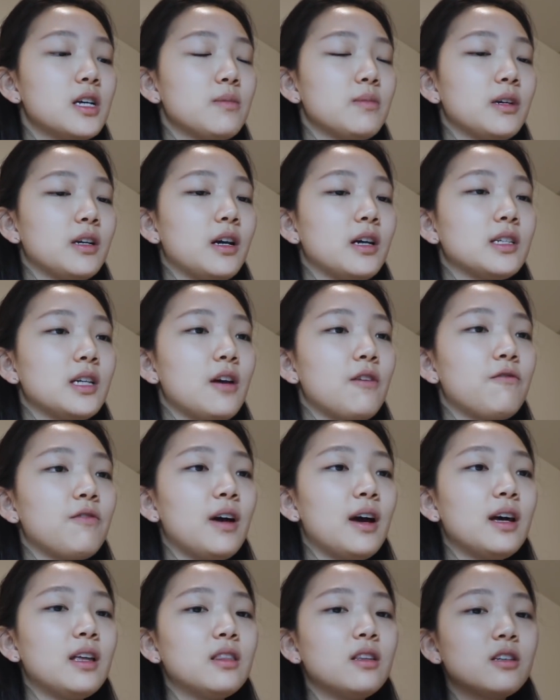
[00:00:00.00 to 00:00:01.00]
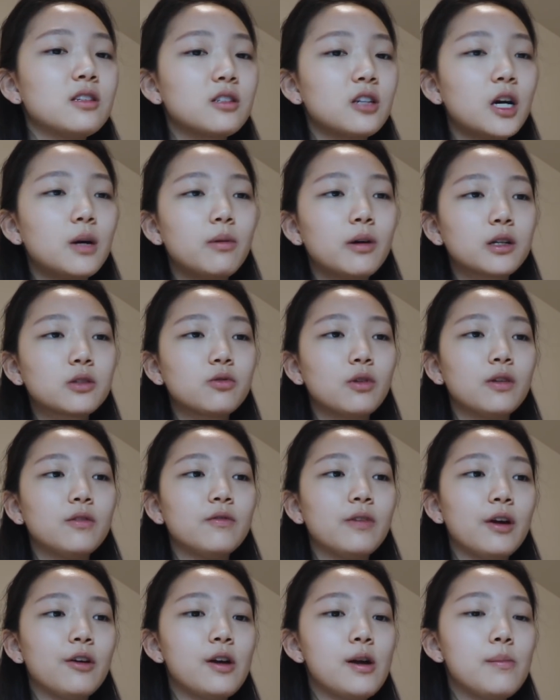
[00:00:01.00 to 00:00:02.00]
because I find the Starbucks one
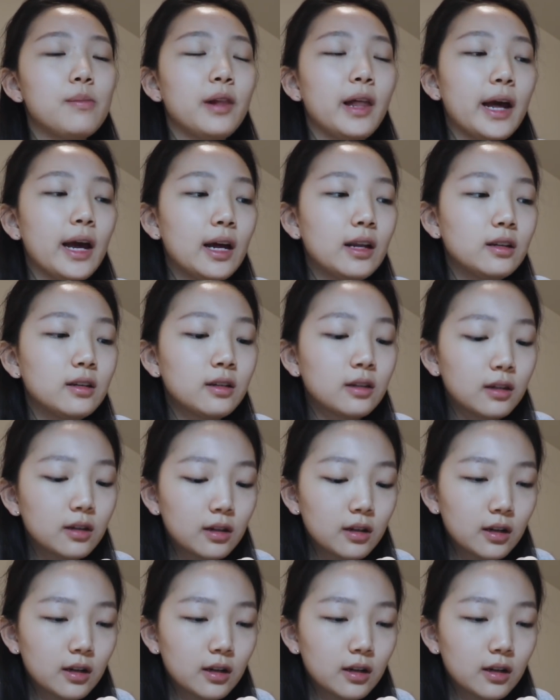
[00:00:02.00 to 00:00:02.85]
very bland.